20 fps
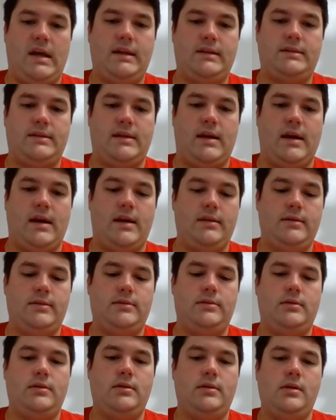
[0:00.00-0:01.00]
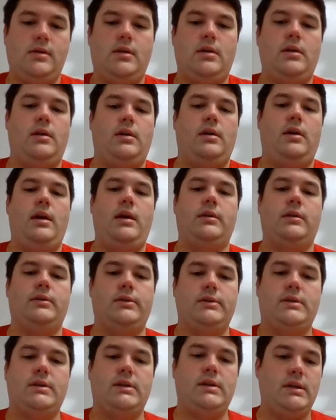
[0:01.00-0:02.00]
sides
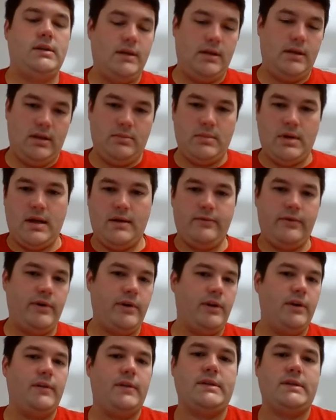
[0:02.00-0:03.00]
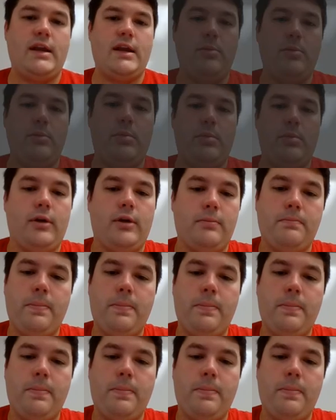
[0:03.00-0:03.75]
angles. Can you tell I'm not very good at this typing thing?